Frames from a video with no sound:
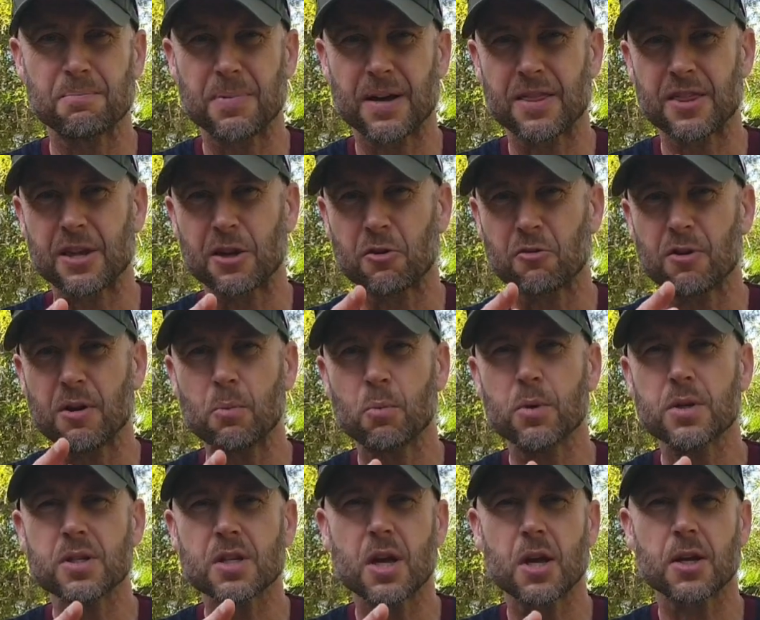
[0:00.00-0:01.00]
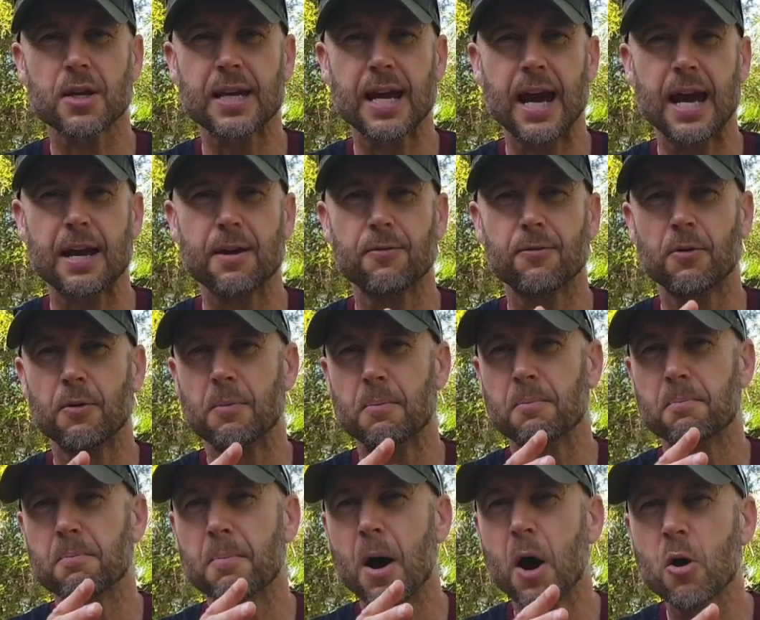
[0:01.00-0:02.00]
but the grip was okay for
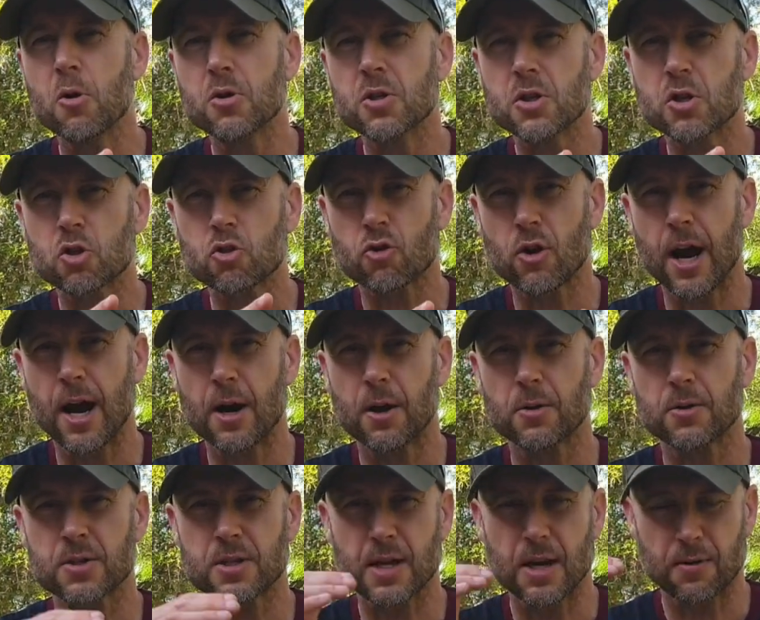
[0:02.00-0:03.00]
most trails.